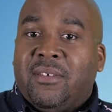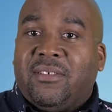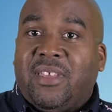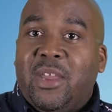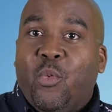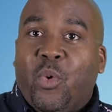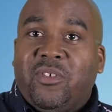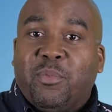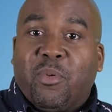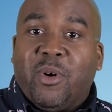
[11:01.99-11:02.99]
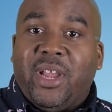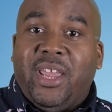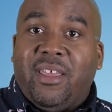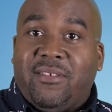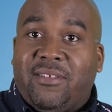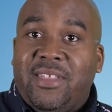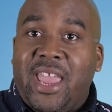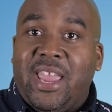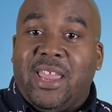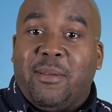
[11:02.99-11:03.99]
whispering his
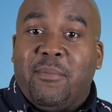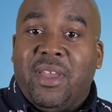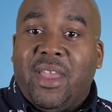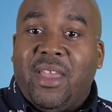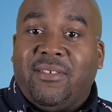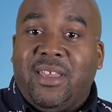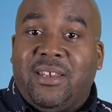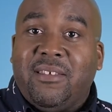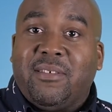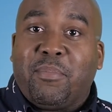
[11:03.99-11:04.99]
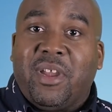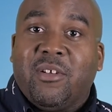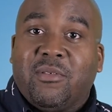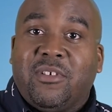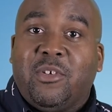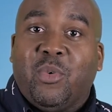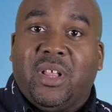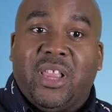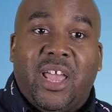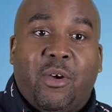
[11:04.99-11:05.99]
name as he disappears into a
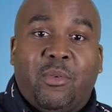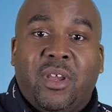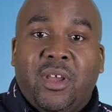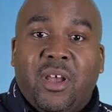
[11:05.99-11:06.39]
cloud